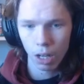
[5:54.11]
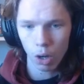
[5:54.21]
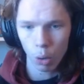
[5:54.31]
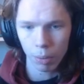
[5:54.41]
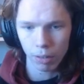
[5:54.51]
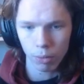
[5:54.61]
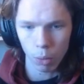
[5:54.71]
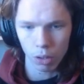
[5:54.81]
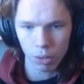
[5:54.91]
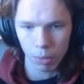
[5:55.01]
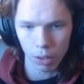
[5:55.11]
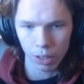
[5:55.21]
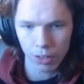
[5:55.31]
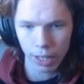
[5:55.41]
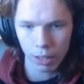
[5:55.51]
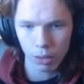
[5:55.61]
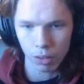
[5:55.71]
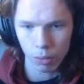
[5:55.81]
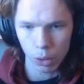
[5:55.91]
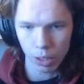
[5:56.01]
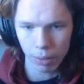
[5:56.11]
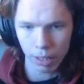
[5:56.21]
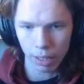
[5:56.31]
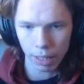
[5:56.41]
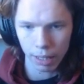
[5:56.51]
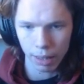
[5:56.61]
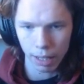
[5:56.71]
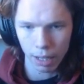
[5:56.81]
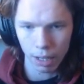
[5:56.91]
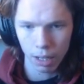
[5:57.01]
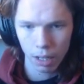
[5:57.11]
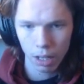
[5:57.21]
hoping for some early cycles. Unfortunately, we're not there.